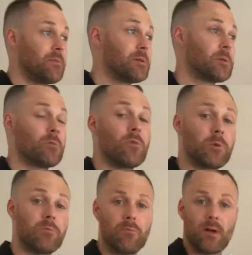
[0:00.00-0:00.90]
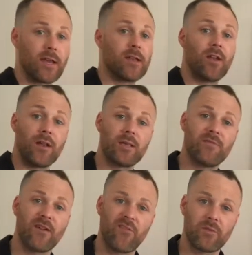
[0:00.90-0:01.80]
position which again
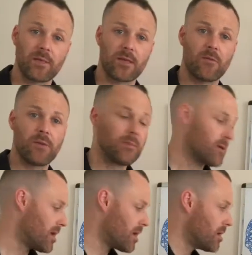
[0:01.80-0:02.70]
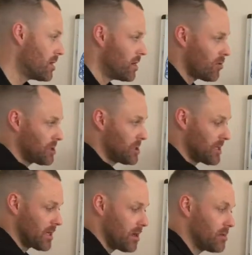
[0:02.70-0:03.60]
95% of people are, which is
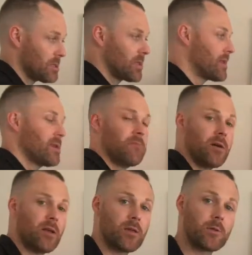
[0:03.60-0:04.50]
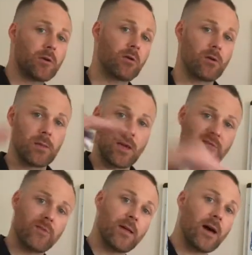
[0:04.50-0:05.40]
they're constantly burning sugar and they're
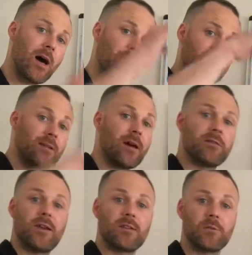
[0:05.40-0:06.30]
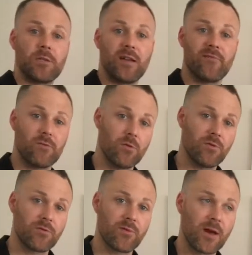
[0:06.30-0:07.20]
having that up and down energy level all
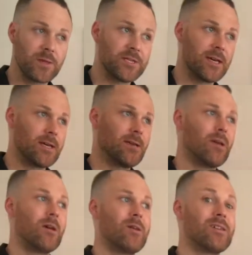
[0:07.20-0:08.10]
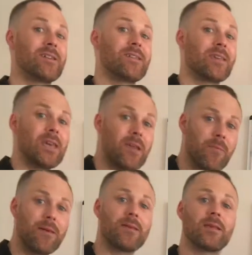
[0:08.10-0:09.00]
throughout the day, and they need to keep
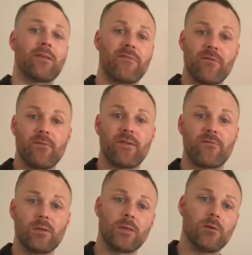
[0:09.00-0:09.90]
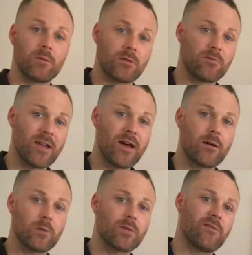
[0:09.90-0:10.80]
eating food every 2 to 3
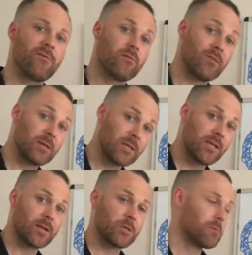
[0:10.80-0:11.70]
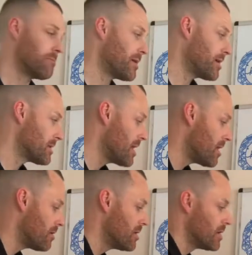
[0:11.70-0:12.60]
hours when they feel really sluggish and burnt
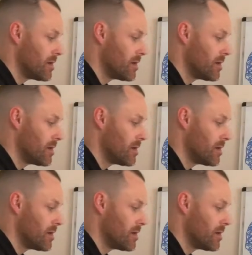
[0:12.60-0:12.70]
out,